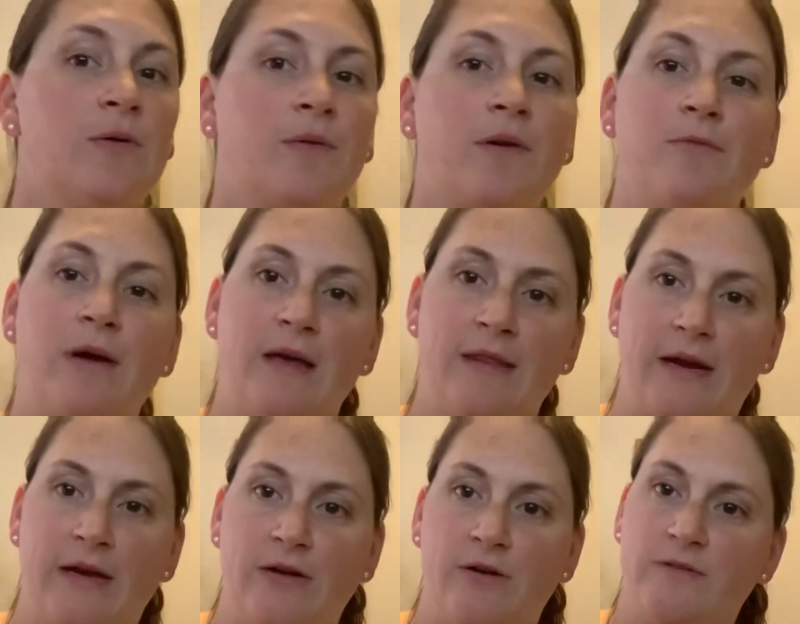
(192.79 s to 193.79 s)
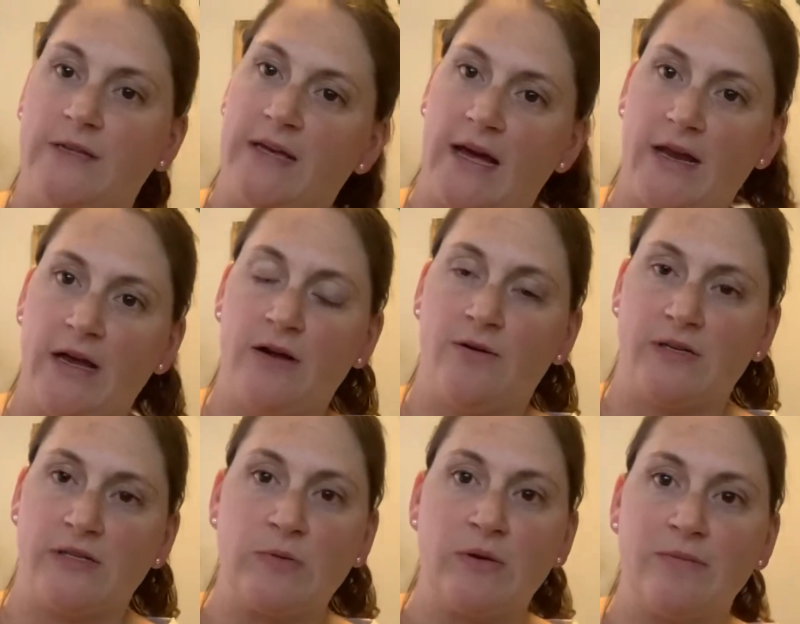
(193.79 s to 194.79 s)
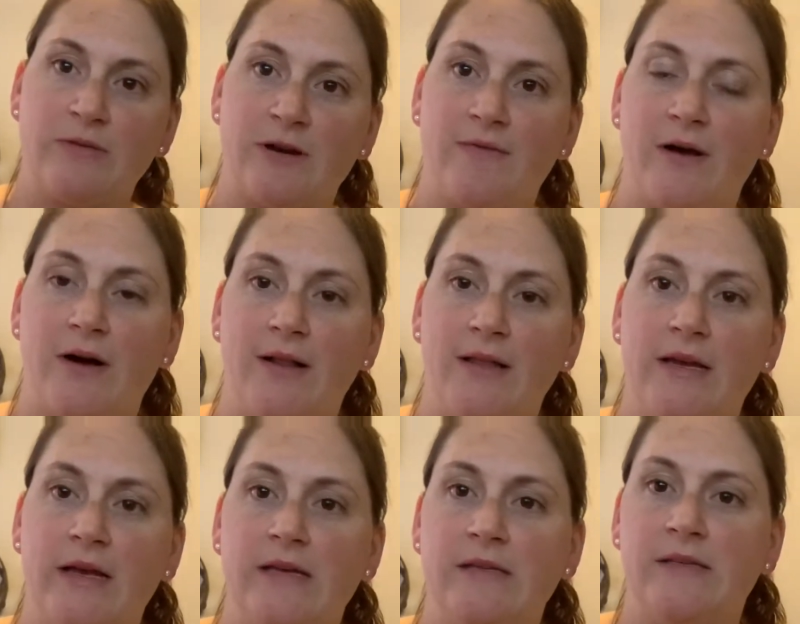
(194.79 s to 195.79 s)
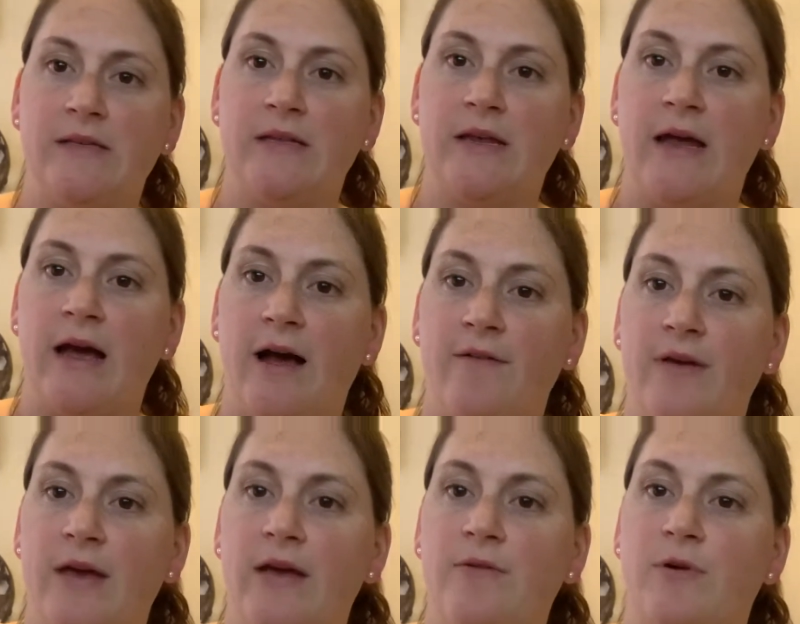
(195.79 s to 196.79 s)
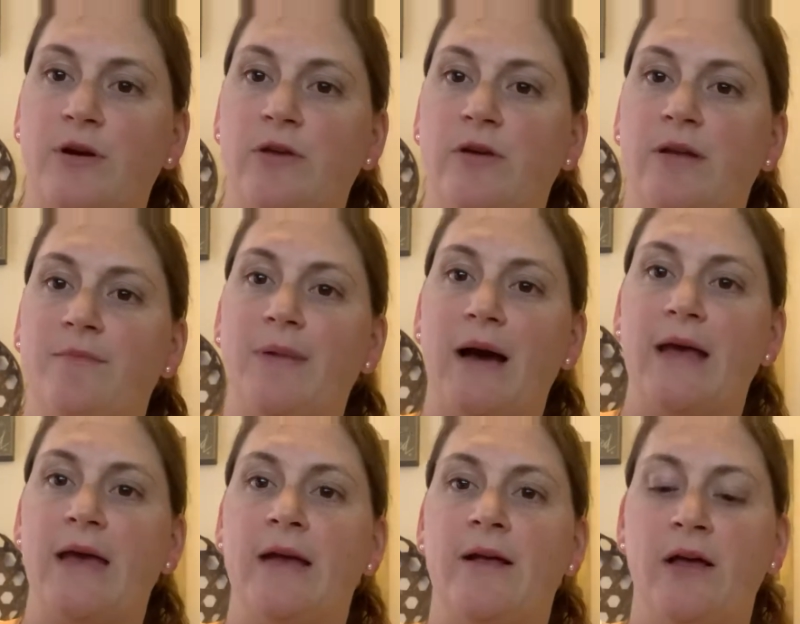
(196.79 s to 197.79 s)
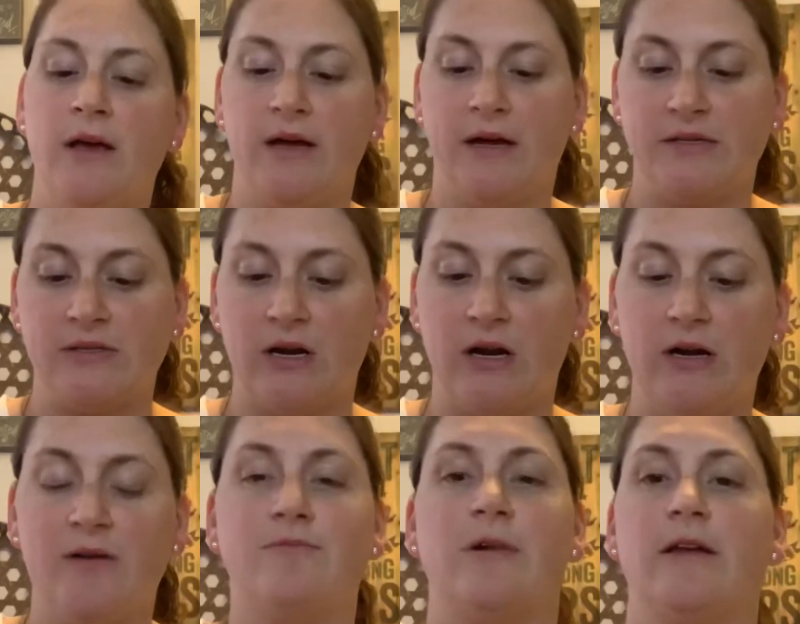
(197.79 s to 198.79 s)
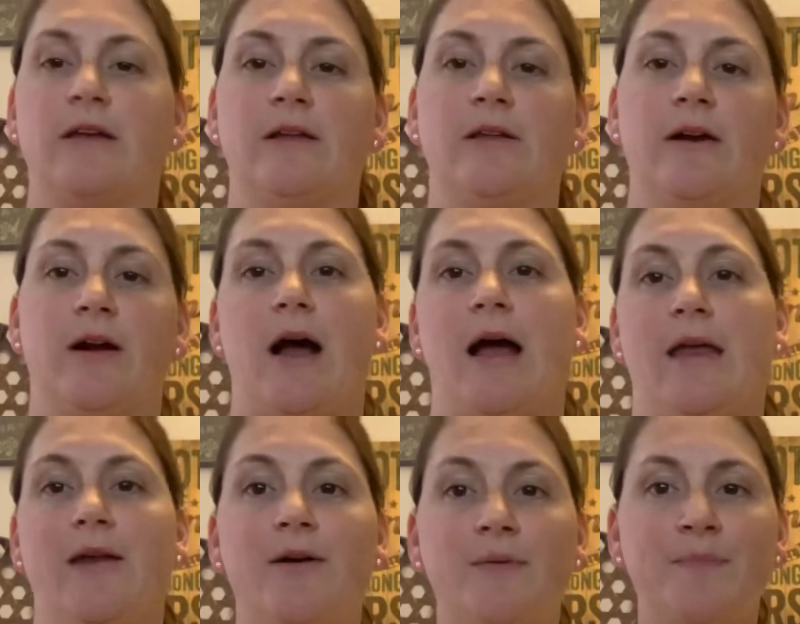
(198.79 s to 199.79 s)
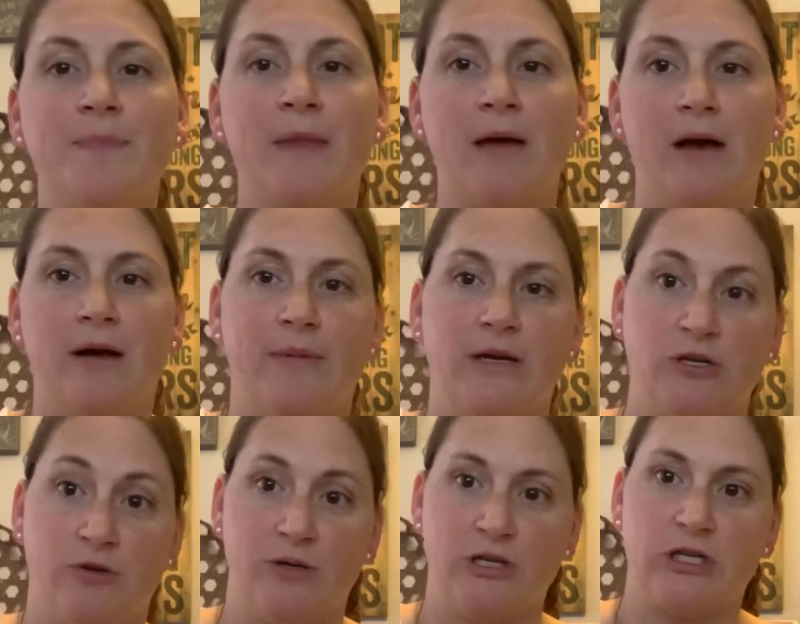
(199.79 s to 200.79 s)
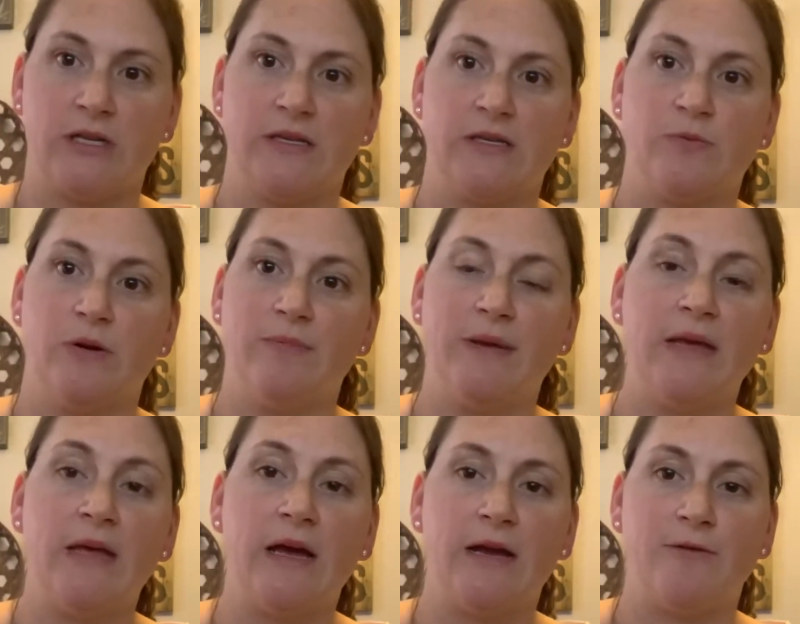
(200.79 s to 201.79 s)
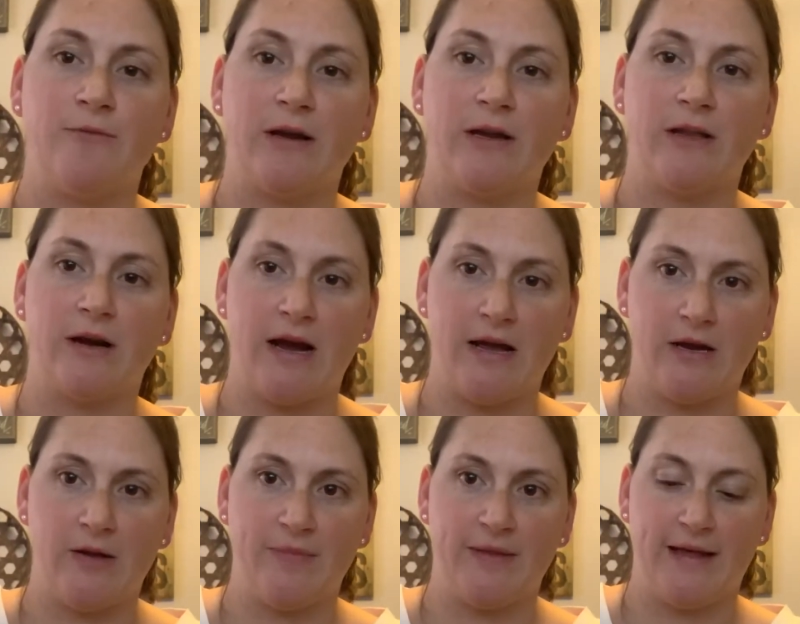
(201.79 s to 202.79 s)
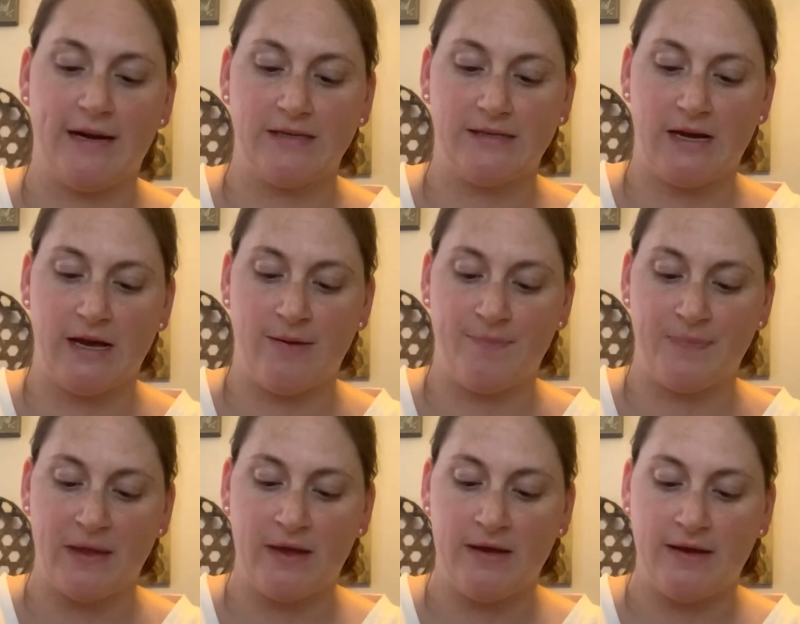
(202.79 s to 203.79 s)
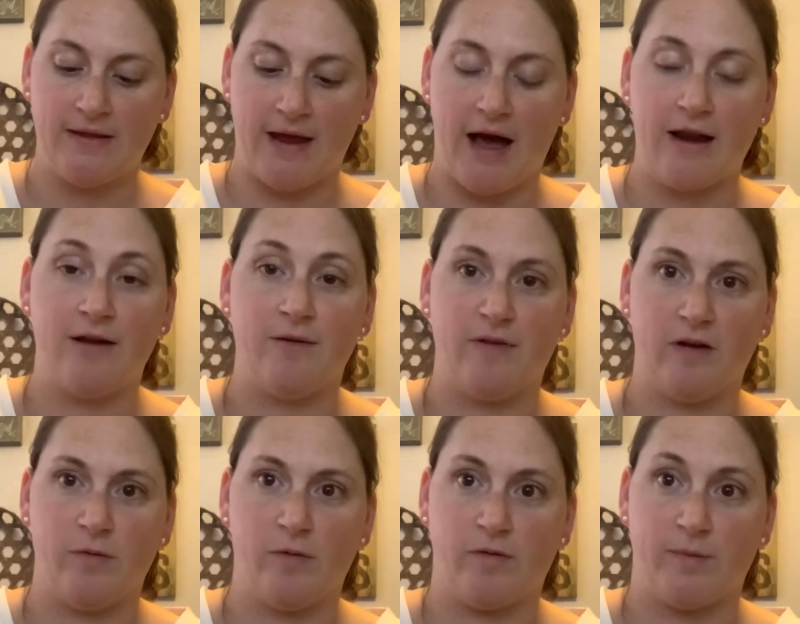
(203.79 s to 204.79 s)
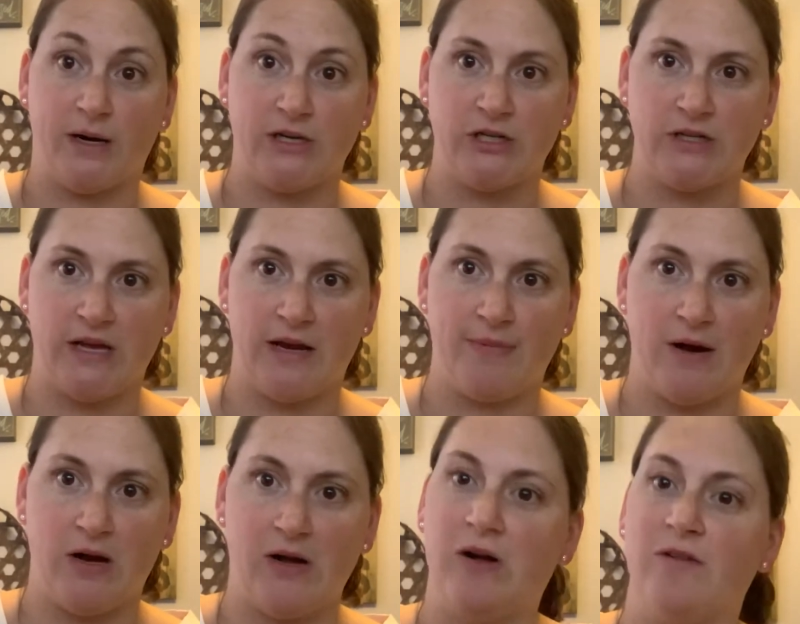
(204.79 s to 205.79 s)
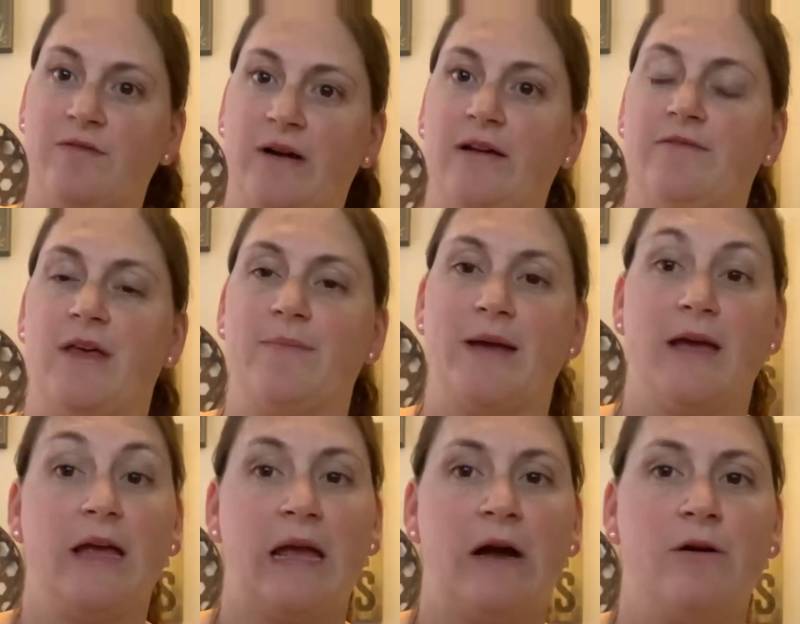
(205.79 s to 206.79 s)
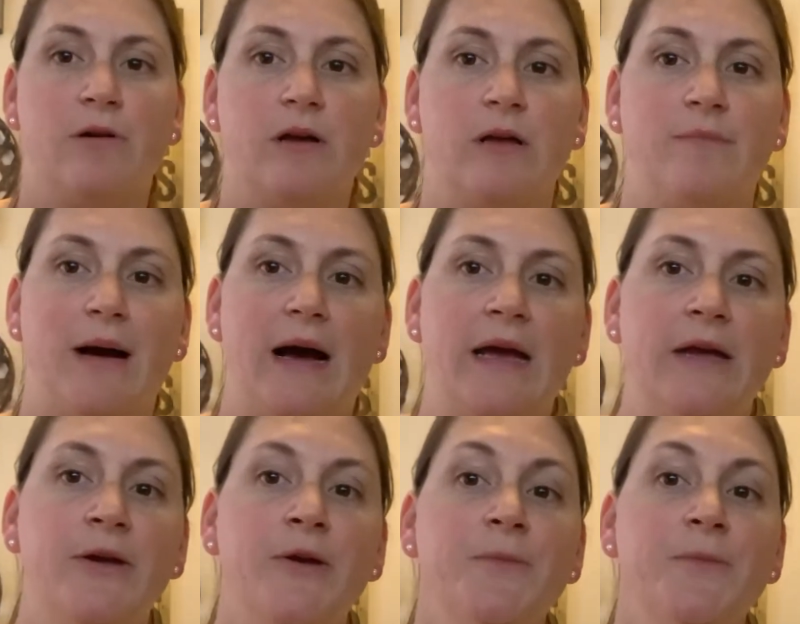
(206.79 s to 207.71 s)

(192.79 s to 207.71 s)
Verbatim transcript: only way that I know of to get it, or sometimes around the holidays they have it where you can buy it. It's not a regular item. Um, I do wish that this would be a regular item. The last time they had it available for purchase, I bought all five that my account could buy.